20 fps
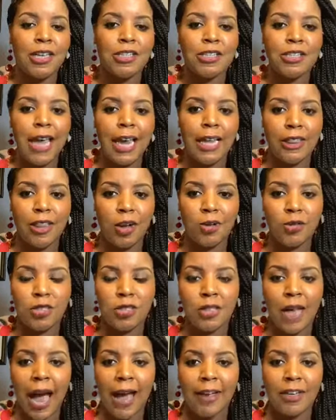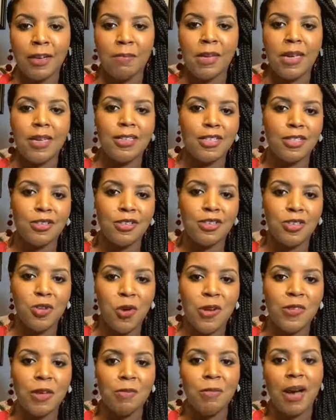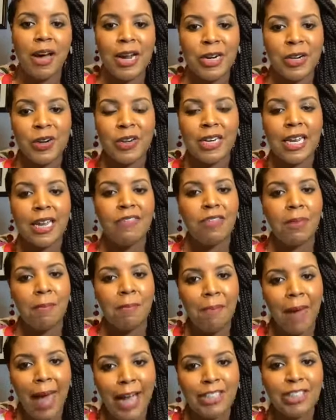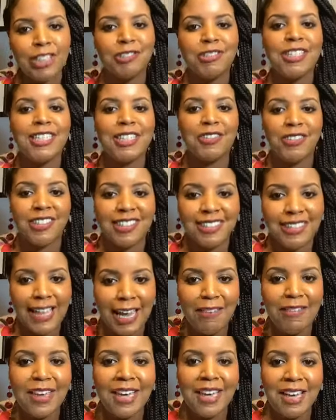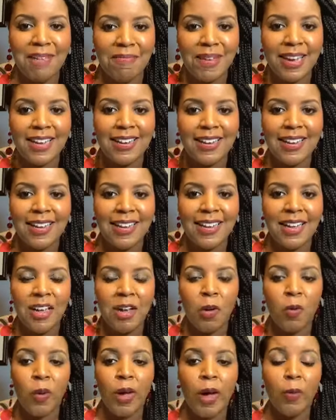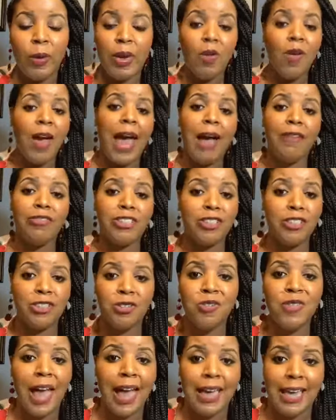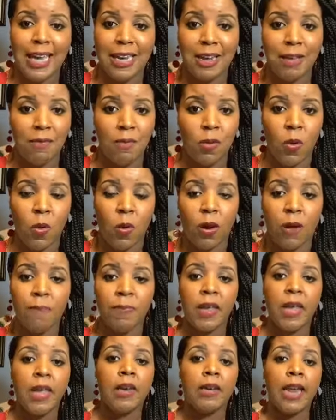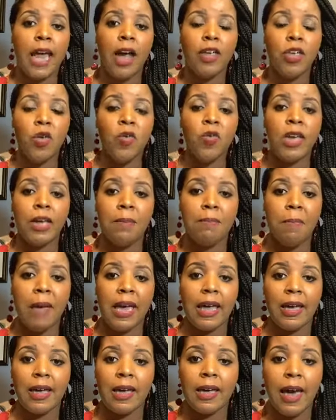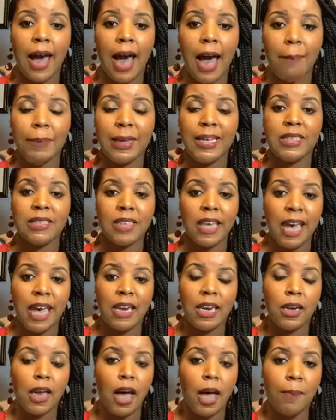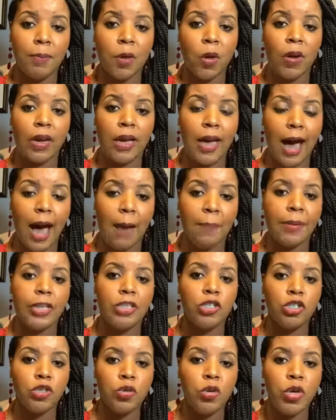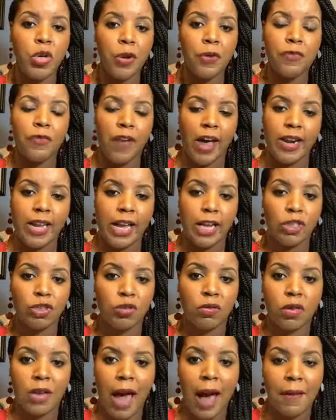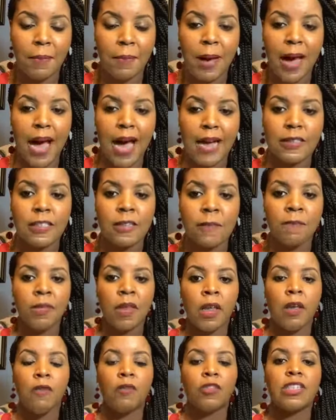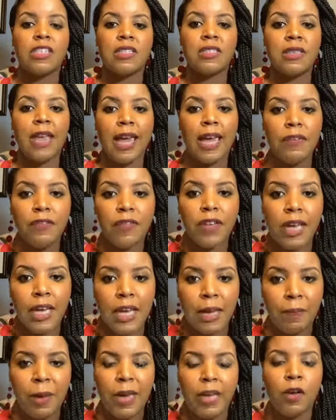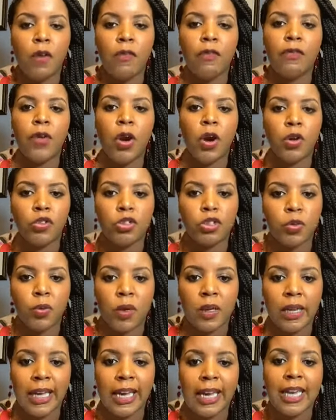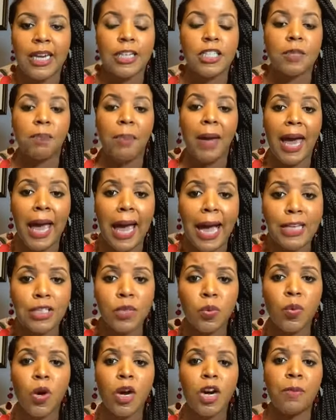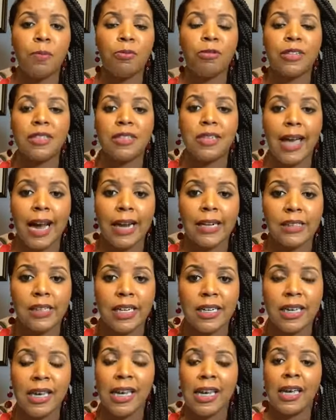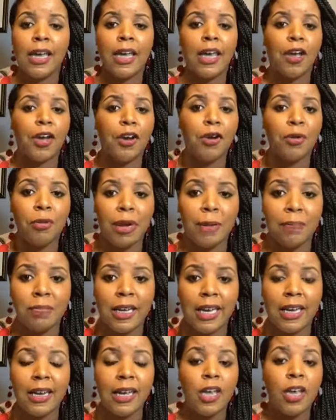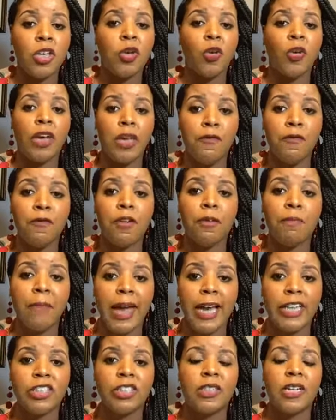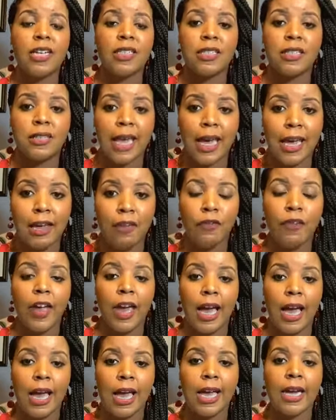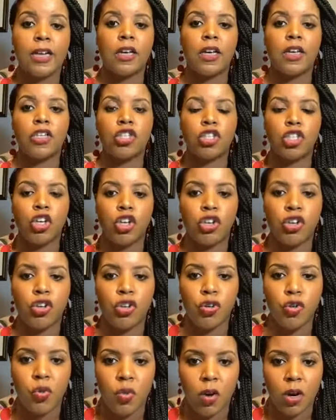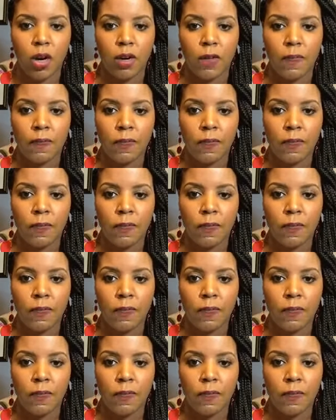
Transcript: take those documents and store them underneath the mattress for safekeeping? Well, we don't have to do that anymore. Now you can make a copy, scan and upload a copy to your financial lockbox for safekeeping virtually. It is password protected, encrypted. Your information is safe and secure.